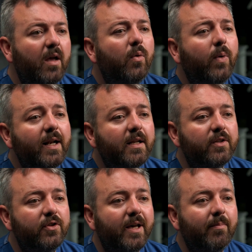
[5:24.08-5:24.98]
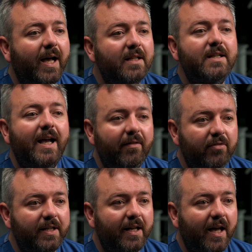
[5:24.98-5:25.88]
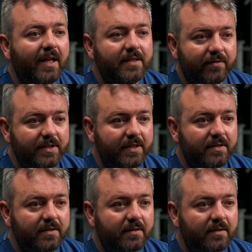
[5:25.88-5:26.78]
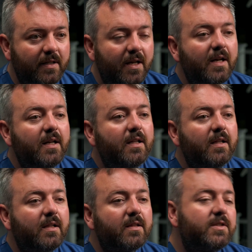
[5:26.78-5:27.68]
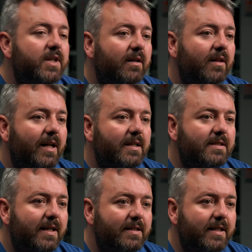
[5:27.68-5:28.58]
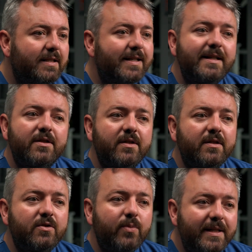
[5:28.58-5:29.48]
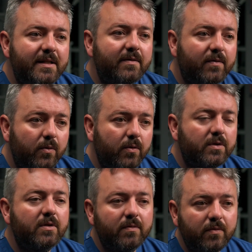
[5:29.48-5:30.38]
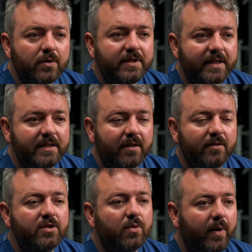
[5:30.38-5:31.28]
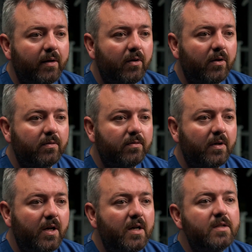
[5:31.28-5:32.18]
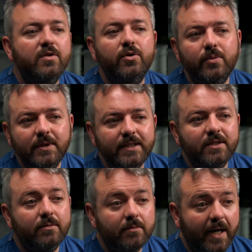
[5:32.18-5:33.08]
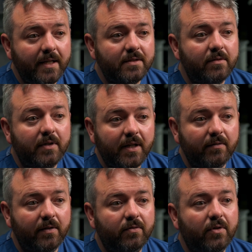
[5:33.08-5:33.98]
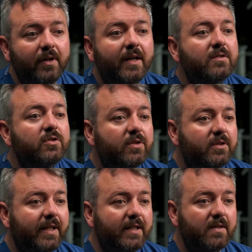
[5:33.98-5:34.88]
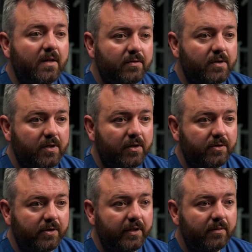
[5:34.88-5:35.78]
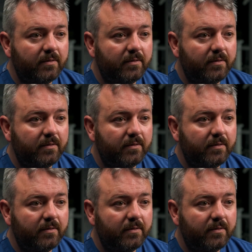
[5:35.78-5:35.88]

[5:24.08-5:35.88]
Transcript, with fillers: When can you get back to everyday activities? The general anaesthetic takes 24 to 48 hours to wear off, so you will need to rest and recover for around 2 days after surgery.